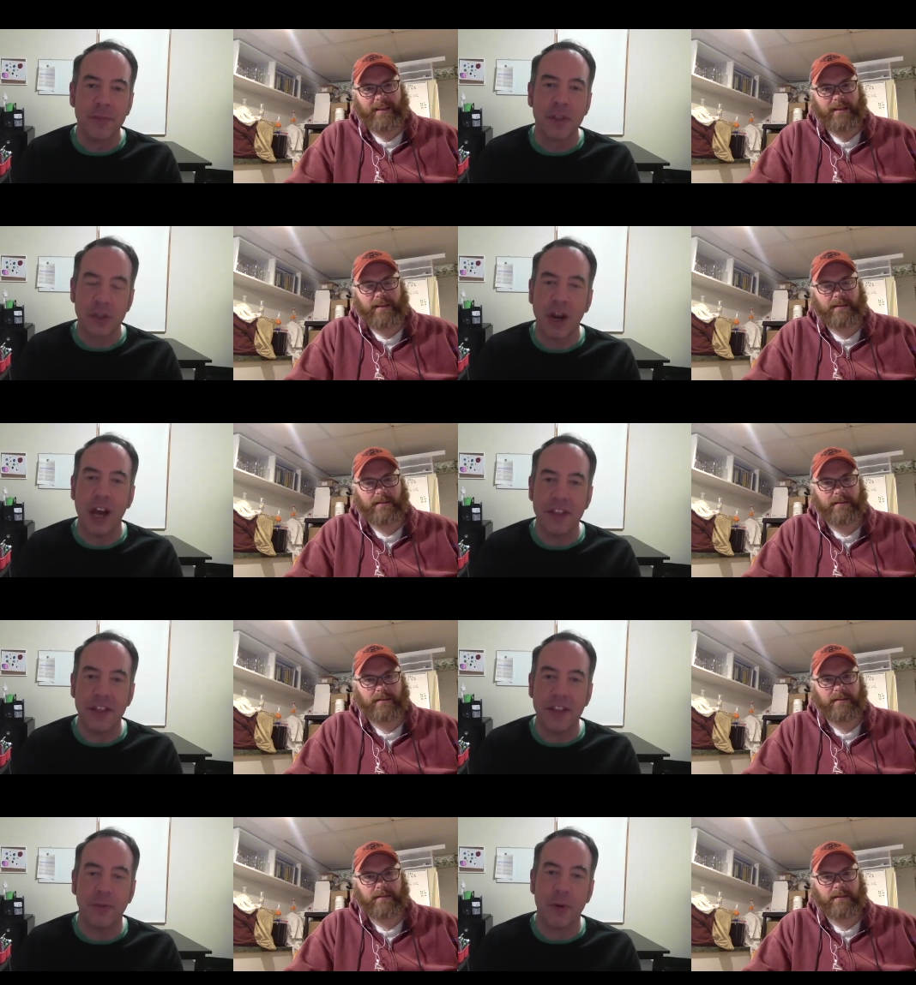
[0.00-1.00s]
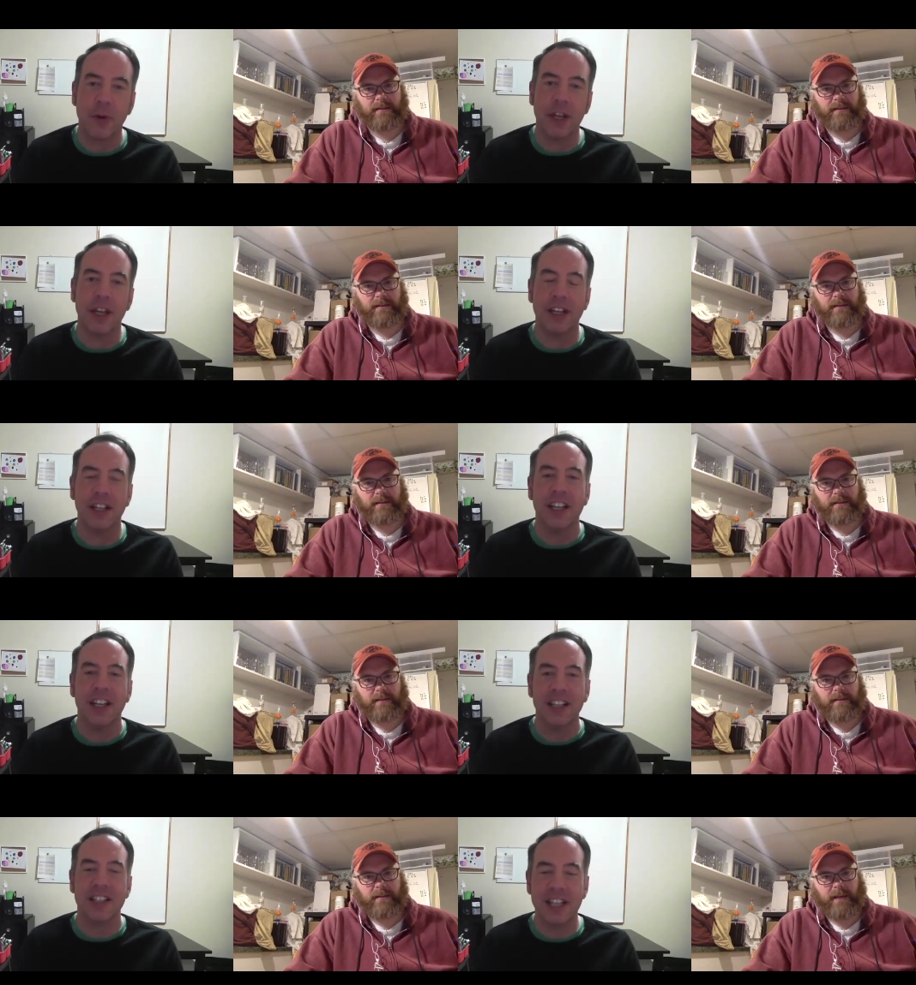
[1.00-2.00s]
Speaker 1: tried this beforehand
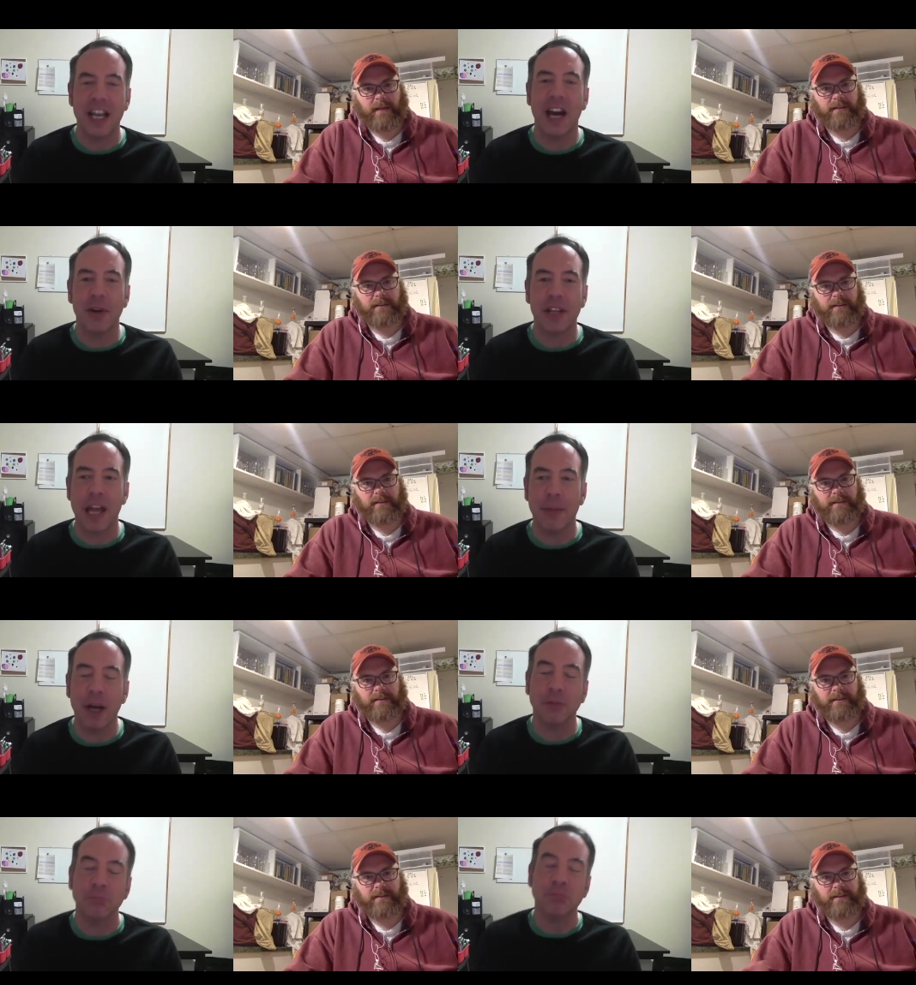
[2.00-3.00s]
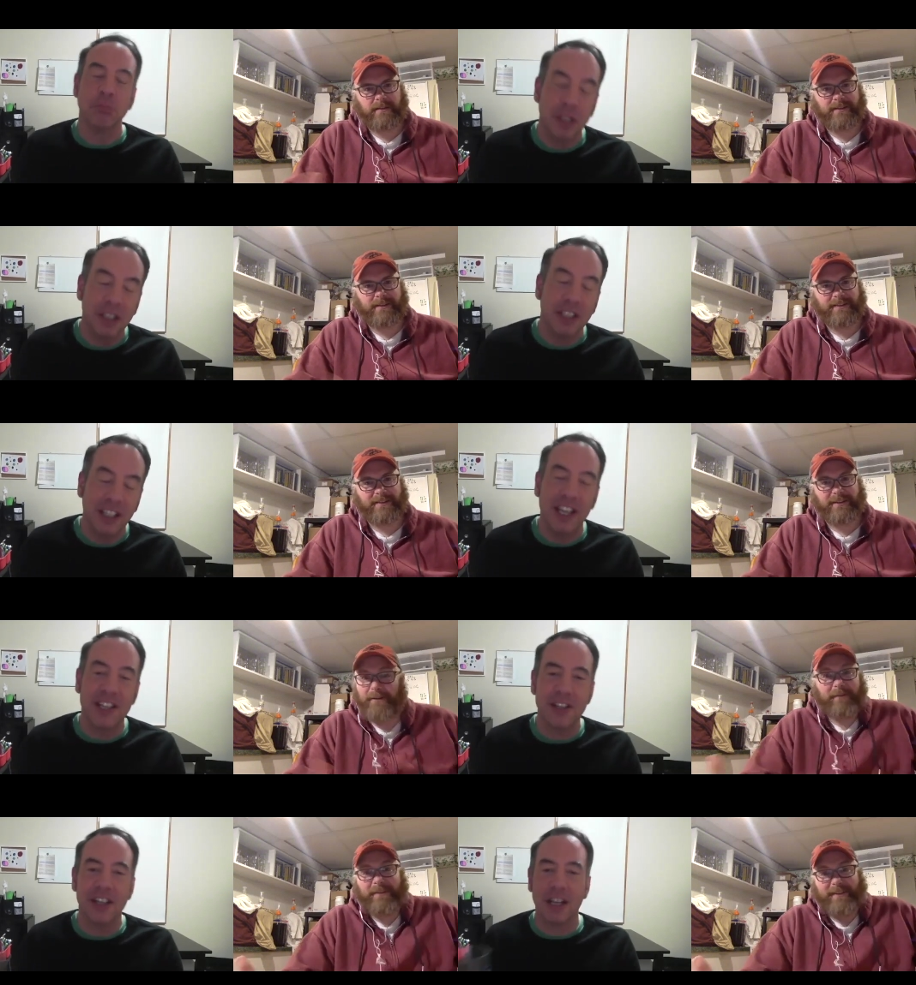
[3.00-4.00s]
to see how it came out. It's
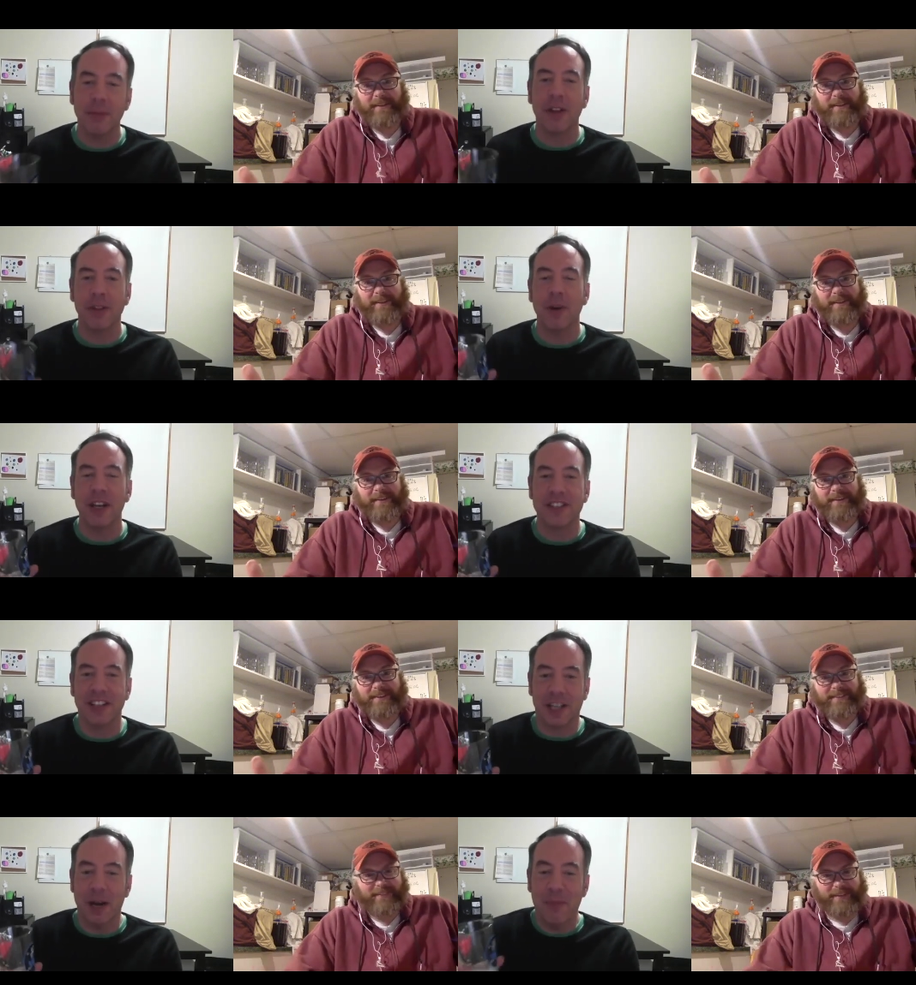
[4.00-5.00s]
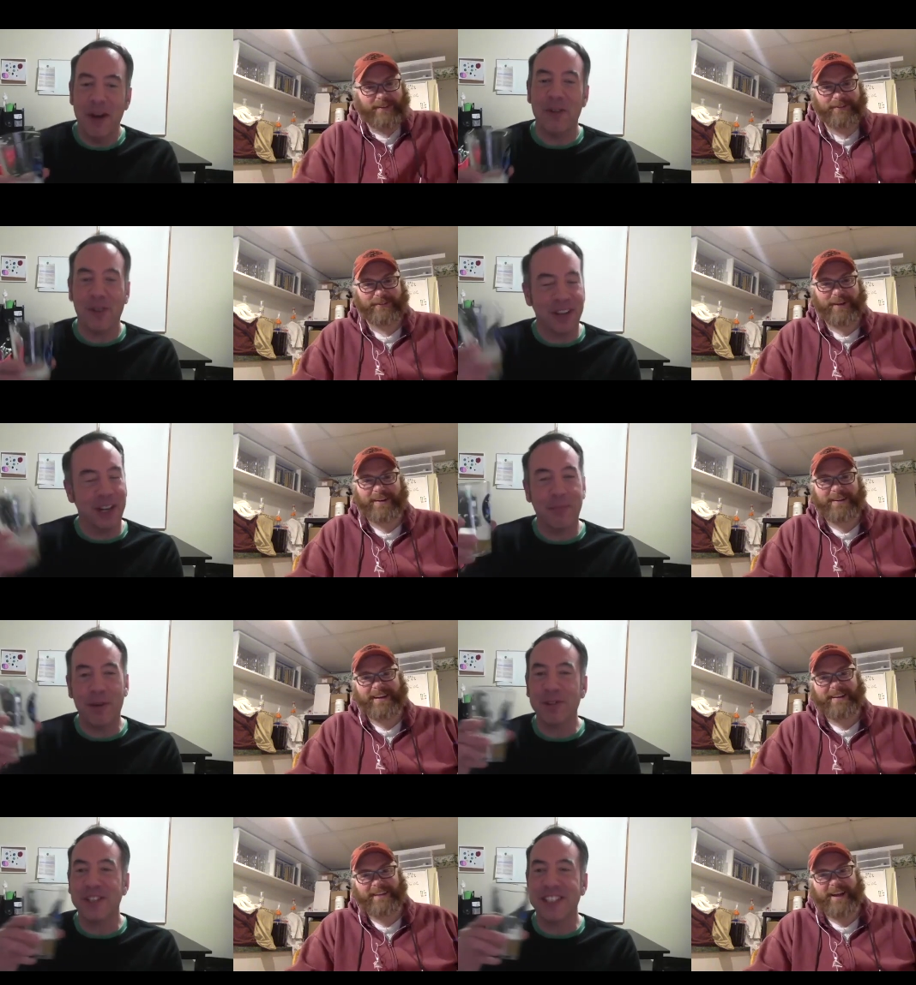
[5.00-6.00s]
going to come out the way it's going to come
Speaker 2: out. We're going to.
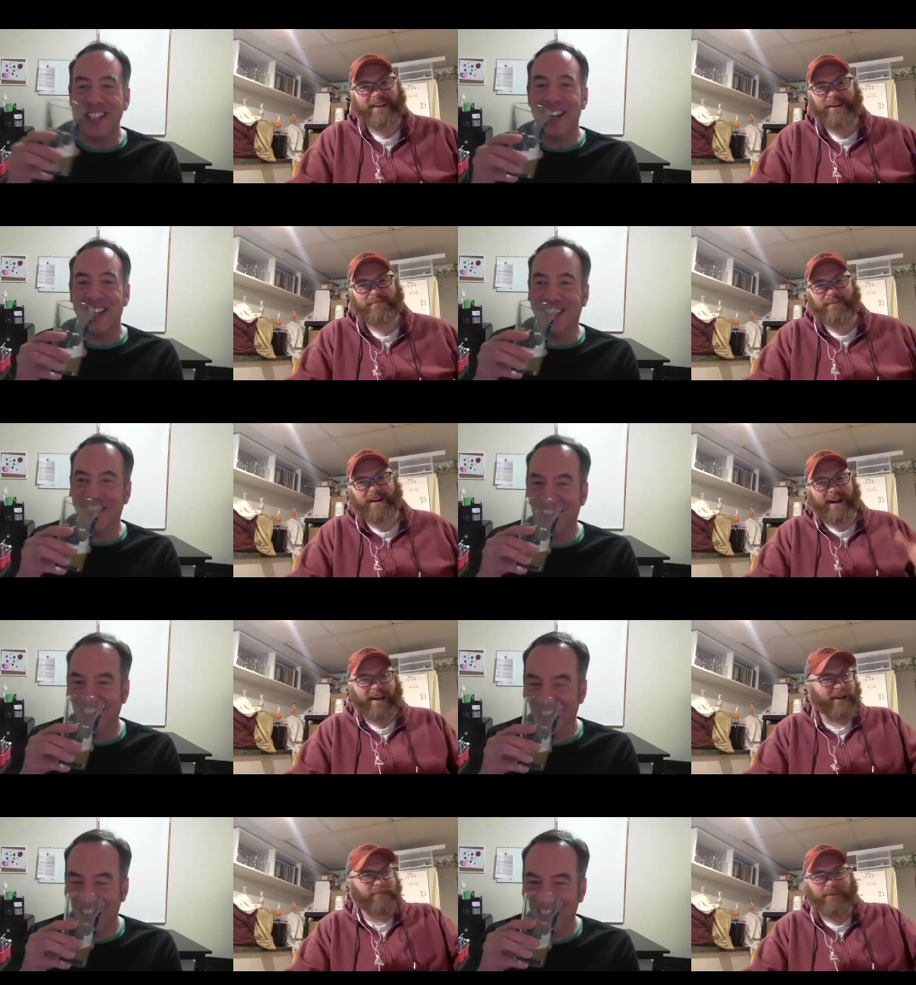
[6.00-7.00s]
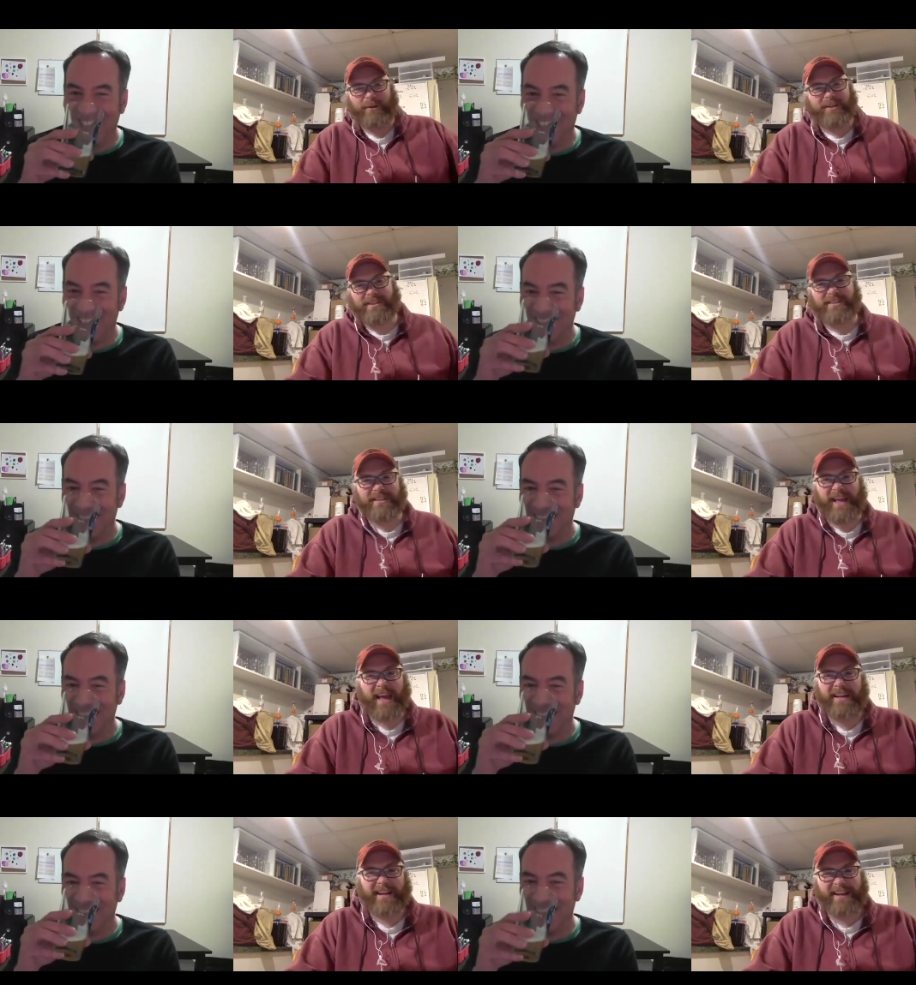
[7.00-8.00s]
I could pull this into
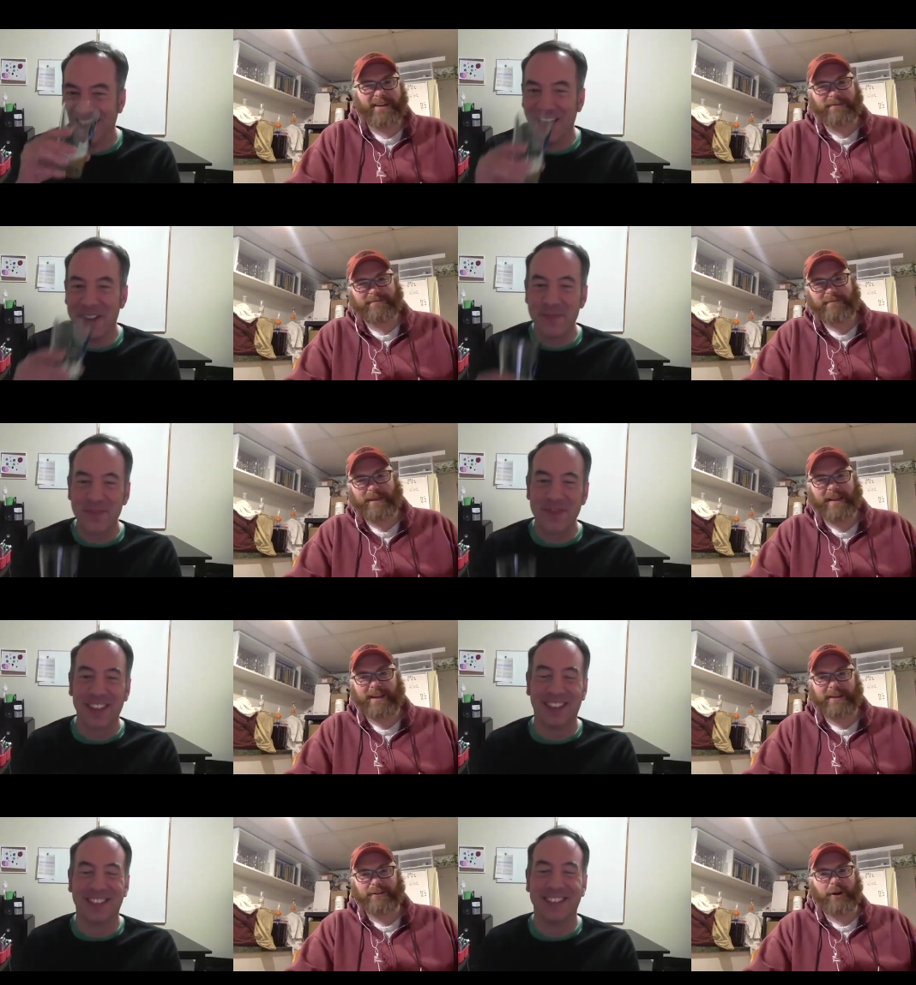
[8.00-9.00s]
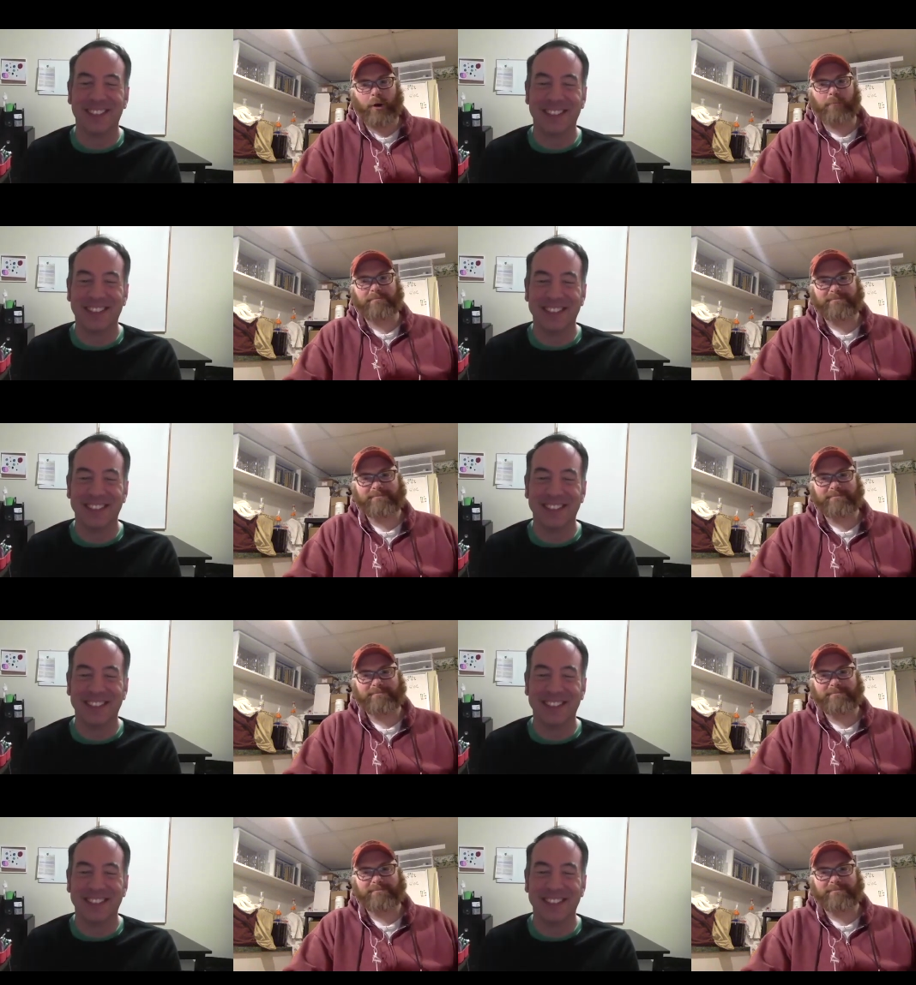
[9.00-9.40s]
editing and be like, nope,